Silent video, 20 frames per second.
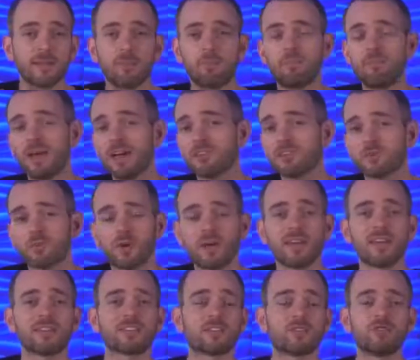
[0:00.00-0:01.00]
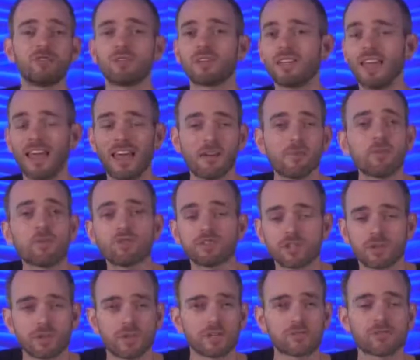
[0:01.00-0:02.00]
and the best ways that you can ever
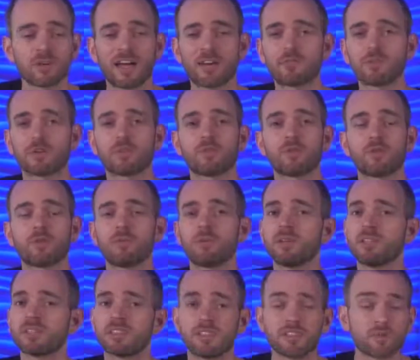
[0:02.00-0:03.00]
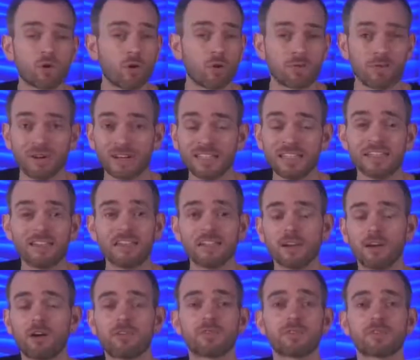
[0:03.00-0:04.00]
generate traffic for your business or for any of
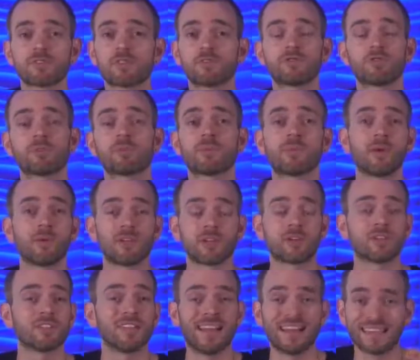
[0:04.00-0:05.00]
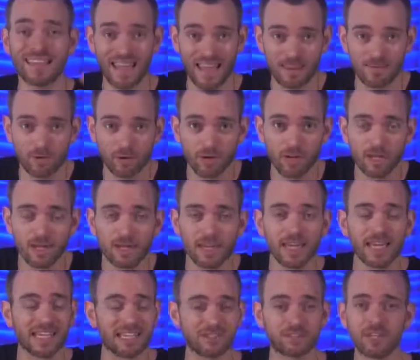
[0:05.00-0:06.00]
the offers that you're promoting online ever.
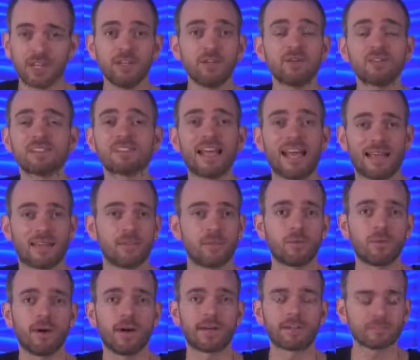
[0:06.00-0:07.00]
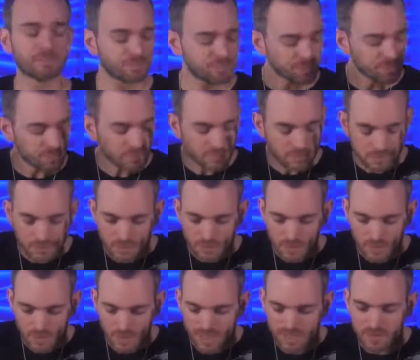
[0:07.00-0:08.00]
And I'll tell you exactly why.
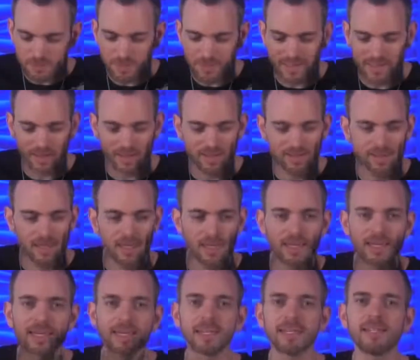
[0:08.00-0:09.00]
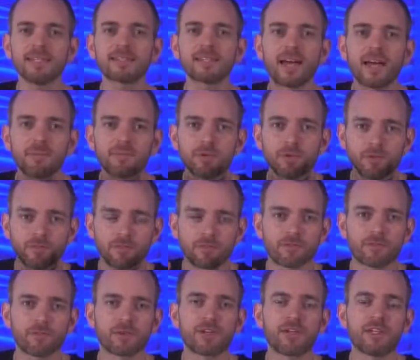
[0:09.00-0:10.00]
It's because anytime your
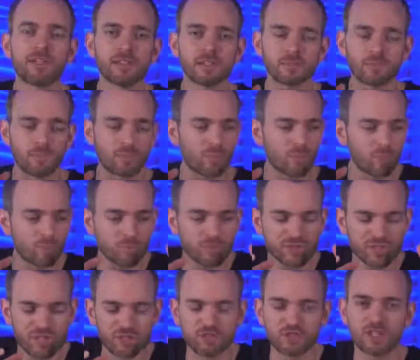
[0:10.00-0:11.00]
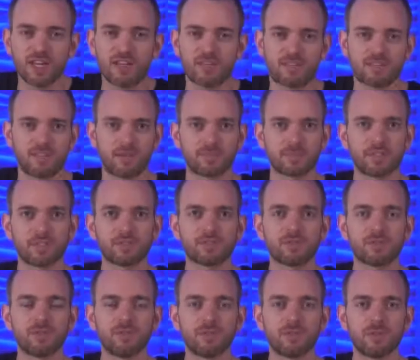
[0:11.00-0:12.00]
friends suggest something
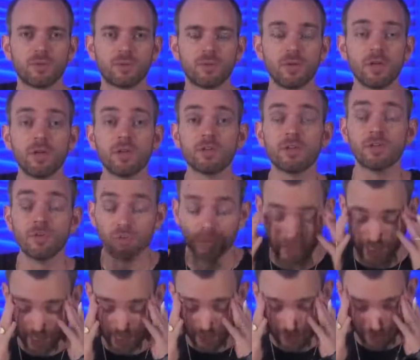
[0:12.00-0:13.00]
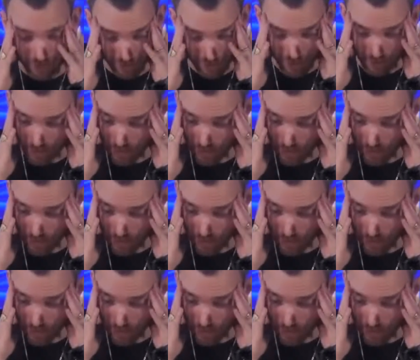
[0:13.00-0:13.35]
to you, you look at it and you're